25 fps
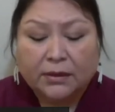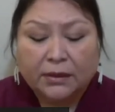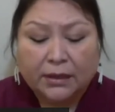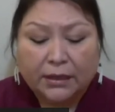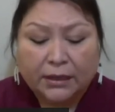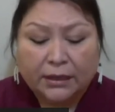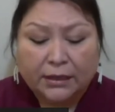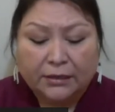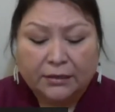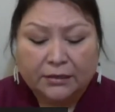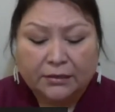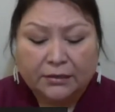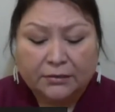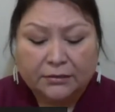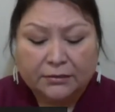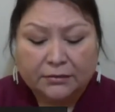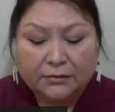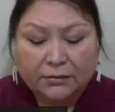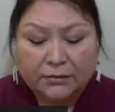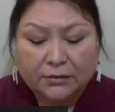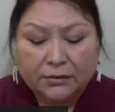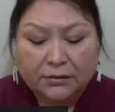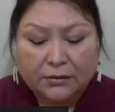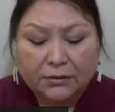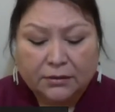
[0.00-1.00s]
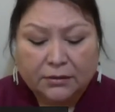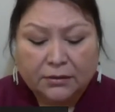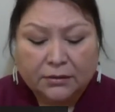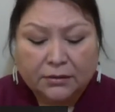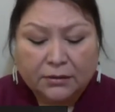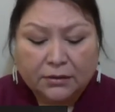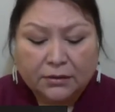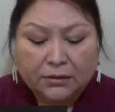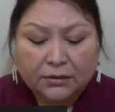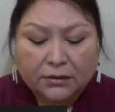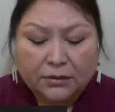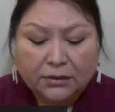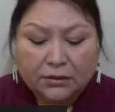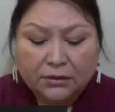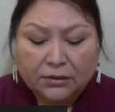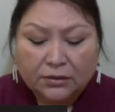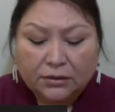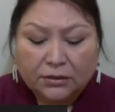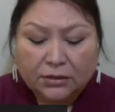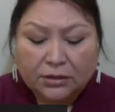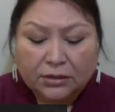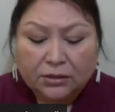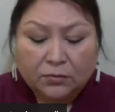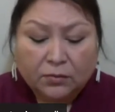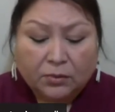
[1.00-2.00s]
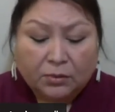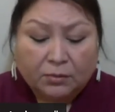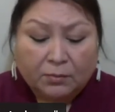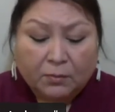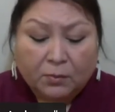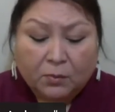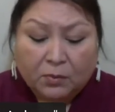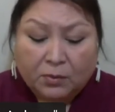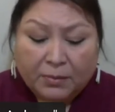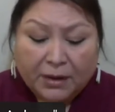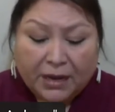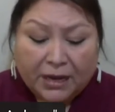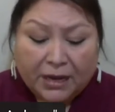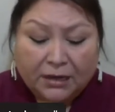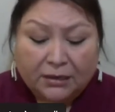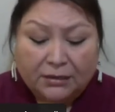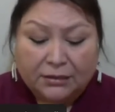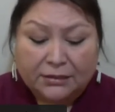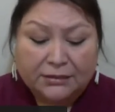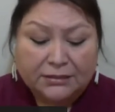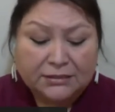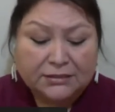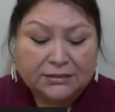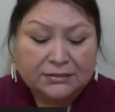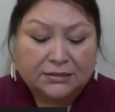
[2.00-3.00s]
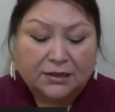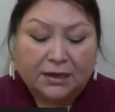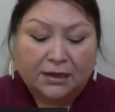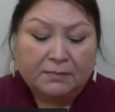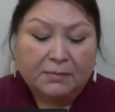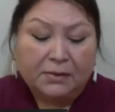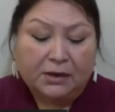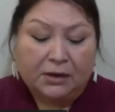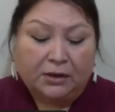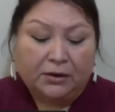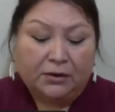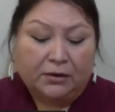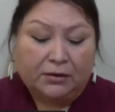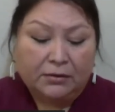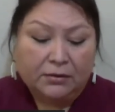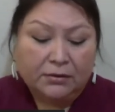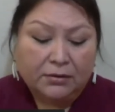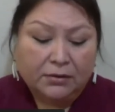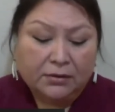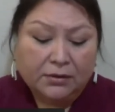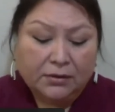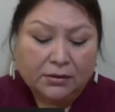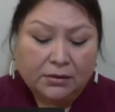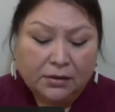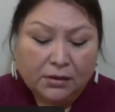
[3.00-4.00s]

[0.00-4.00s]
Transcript: And, you know, we're battling this nightmare.